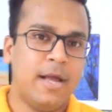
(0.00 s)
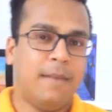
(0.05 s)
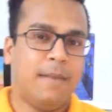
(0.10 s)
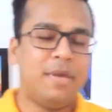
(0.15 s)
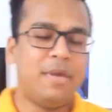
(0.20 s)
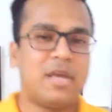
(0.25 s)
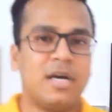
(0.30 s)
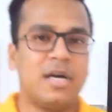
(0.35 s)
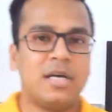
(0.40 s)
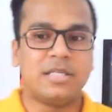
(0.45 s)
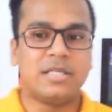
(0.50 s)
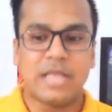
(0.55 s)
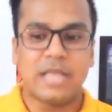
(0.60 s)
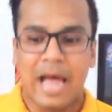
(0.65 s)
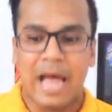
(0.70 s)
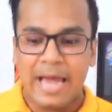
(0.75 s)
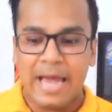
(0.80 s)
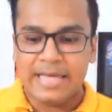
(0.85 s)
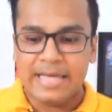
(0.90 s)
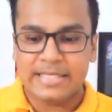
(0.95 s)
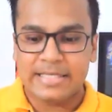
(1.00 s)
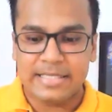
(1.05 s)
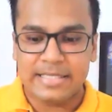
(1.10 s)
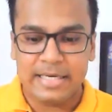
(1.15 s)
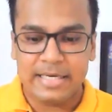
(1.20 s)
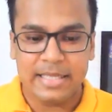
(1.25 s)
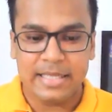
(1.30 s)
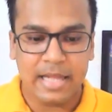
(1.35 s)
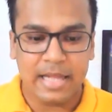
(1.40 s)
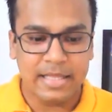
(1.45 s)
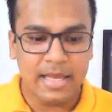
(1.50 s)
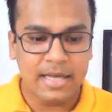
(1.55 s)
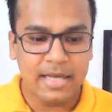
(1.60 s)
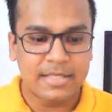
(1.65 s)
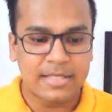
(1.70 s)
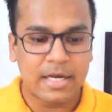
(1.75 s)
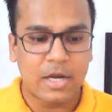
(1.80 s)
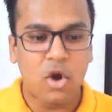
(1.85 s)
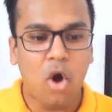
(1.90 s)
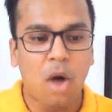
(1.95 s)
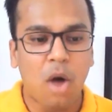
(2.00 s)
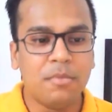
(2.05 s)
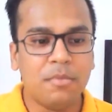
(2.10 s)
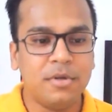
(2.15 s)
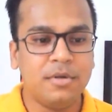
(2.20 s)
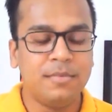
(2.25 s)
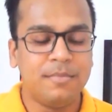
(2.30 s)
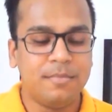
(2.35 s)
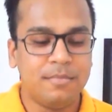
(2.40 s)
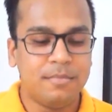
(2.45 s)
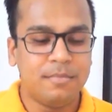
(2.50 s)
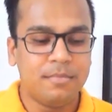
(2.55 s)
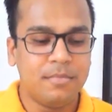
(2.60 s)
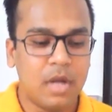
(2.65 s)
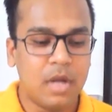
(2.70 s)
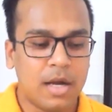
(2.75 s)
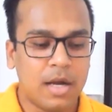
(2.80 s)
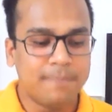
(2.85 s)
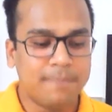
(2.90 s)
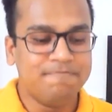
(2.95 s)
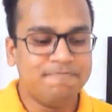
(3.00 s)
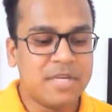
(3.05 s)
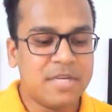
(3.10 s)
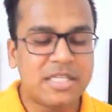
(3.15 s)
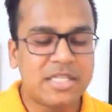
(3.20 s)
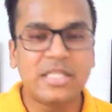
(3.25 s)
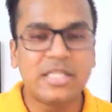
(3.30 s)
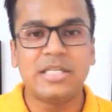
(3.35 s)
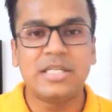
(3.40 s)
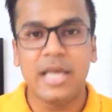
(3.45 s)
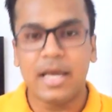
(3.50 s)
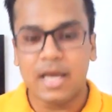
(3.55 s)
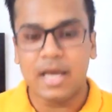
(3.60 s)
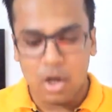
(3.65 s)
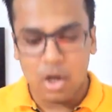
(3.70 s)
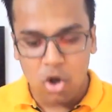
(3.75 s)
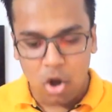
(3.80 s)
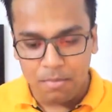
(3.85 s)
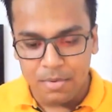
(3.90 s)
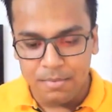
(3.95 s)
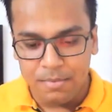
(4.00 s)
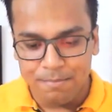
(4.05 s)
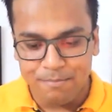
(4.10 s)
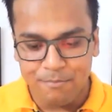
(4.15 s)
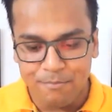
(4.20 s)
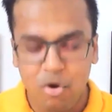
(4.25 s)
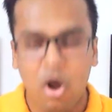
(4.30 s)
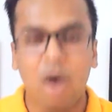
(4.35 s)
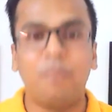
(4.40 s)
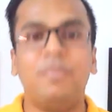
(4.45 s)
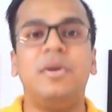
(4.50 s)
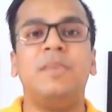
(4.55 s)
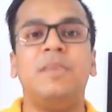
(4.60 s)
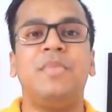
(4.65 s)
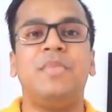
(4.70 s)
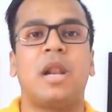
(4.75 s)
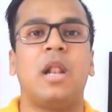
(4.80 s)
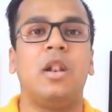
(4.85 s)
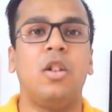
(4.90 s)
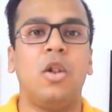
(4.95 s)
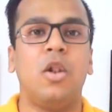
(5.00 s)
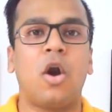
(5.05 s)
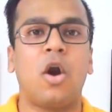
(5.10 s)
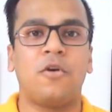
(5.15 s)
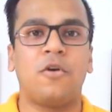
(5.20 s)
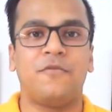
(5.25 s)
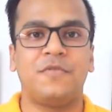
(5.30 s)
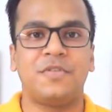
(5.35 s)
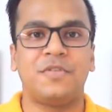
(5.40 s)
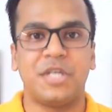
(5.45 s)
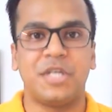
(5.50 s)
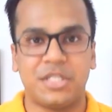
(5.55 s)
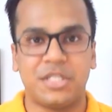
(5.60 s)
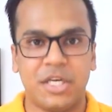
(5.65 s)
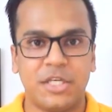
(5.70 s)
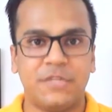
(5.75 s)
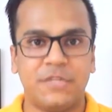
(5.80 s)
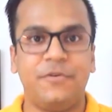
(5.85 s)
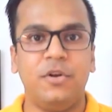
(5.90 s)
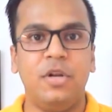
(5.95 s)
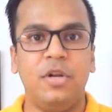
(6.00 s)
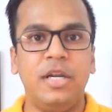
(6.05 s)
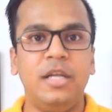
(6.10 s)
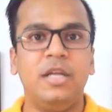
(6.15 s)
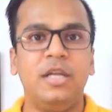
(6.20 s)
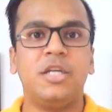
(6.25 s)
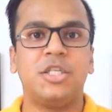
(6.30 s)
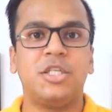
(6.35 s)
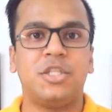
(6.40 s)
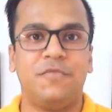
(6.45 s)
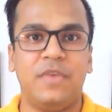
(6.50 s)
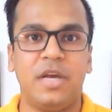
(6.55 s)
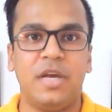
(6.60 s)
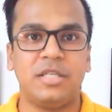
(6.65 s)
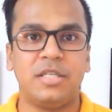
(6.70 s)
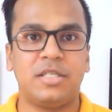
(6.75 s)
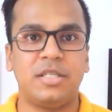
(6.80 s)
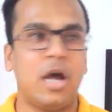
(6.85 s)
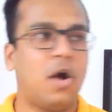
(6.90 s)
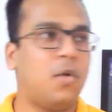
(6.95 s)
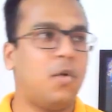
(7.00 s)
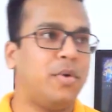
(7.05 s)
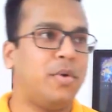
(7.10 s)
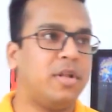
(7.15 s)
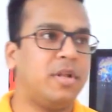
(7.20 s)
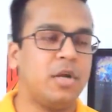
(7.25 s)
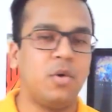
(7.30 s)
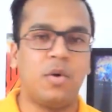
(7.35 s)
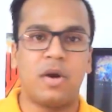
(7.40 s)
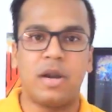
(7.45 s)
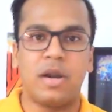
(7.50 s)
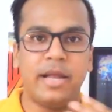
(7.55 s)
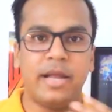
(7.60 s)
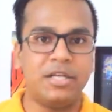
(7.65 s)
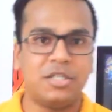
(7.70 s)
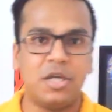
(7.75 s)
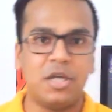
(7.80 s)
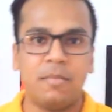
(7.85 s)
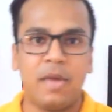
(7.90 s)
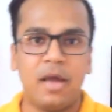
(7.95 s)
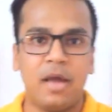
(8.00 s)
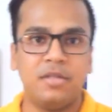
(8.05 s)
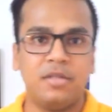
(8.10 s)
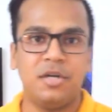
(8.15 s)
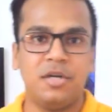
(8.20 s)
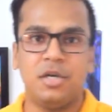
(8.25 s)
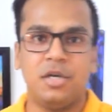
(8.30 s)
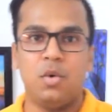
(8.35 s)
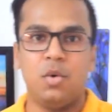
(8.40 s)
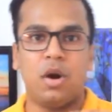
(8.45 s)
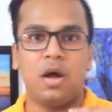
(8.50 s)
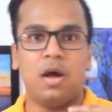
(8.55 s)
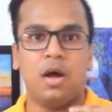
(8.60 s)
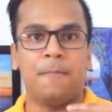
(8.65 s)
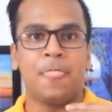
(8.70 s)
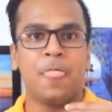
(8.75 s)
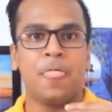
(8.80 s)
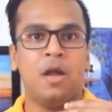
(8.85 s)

Because I see that there is a common a uh, mistake, a common problem that a lot of successful leaders face. Now, whether you are an HR manager, you are a